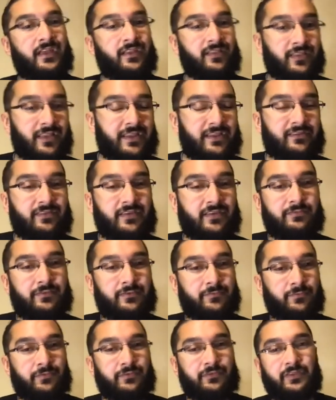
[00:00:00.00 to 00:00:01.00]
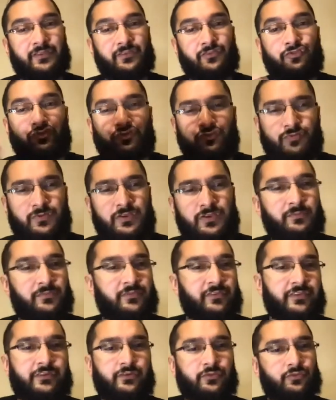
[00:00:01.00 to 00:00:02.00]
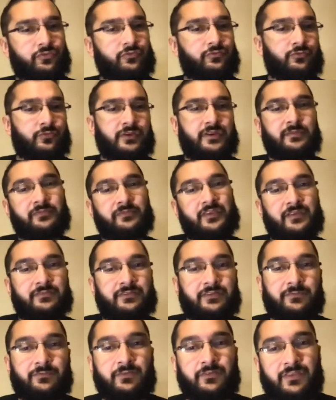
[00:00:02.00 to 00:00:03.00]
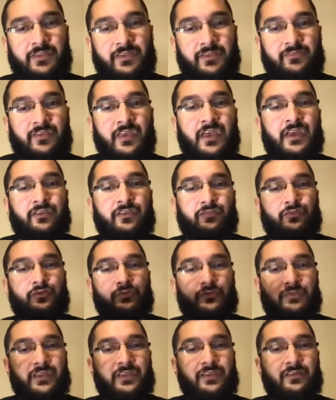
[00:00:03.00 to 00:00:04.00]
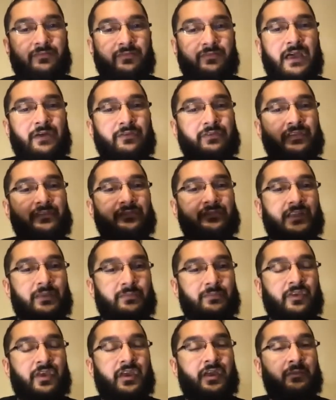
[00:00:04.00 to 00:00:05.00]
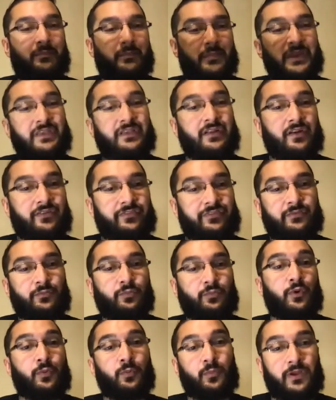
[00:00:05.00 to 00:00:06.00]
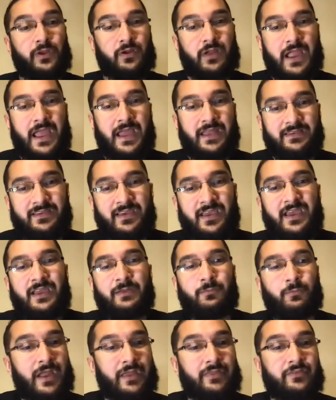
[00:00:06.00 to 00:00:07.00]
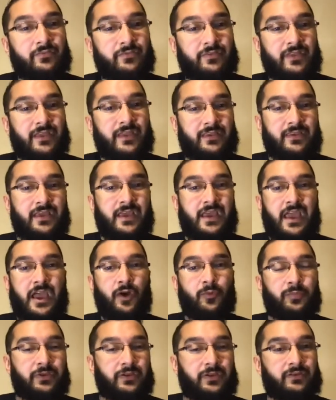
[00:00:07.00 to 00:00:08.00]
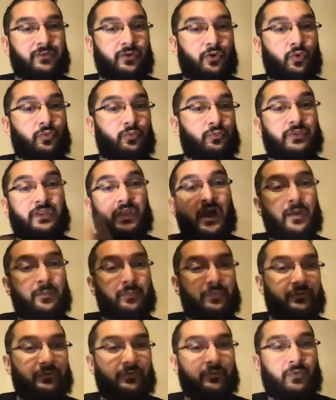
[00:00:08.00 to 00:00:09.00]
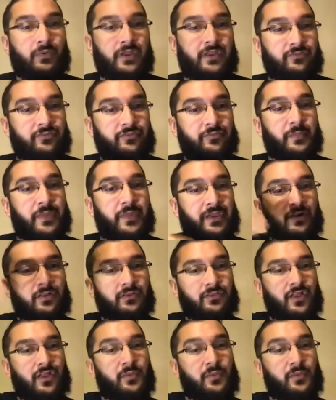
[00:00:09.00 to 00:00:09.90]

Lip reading: Lakes have different things. Streams, little streams have different things. So you think of how these names meet us where we are at, rather than helping go the opposite way and just make Allah